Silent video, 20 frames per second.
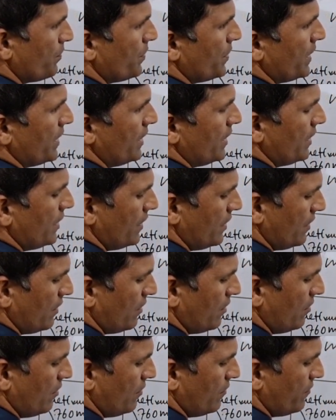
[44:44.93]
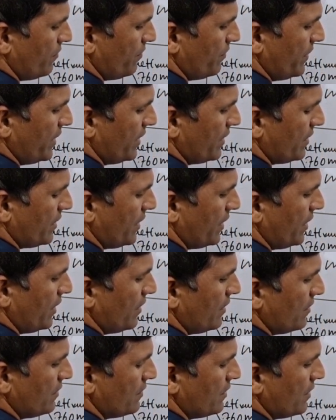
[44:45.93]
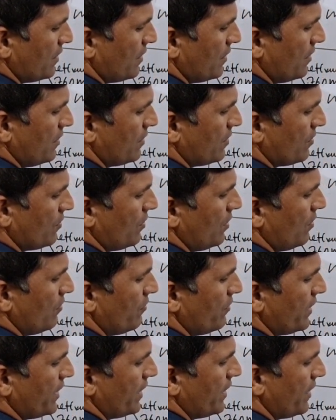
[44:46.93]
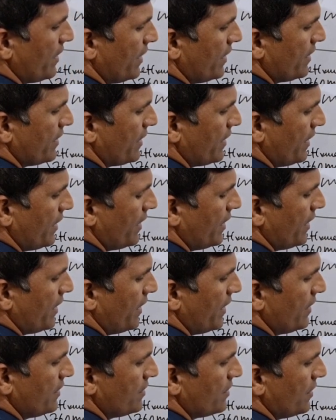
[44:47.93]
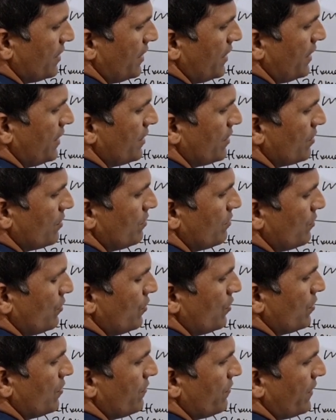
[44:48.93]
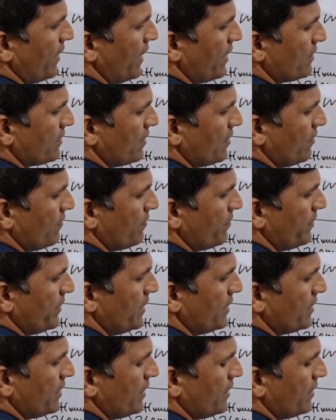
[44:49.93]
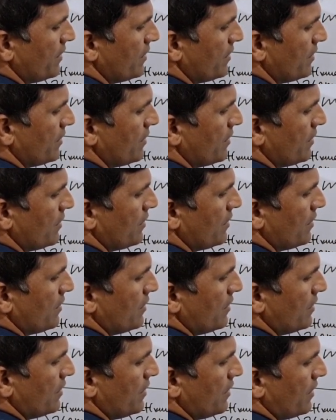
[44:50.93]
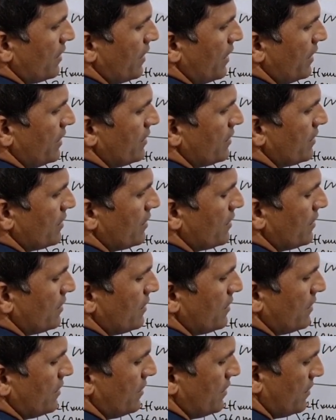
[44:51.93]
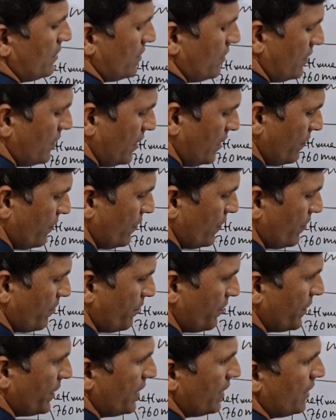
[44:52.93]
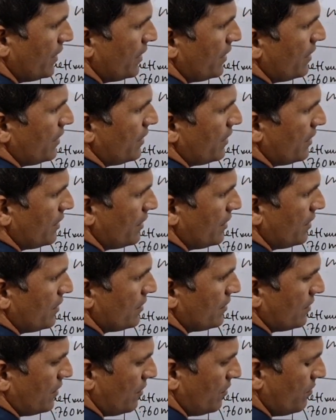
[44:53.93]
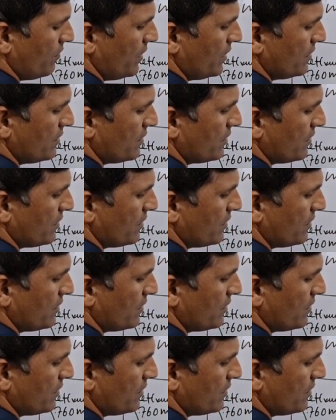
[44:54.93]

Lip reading: P of methane is equal to, how we can write, KH into mole fraction of methane, right? So therefore P is how much?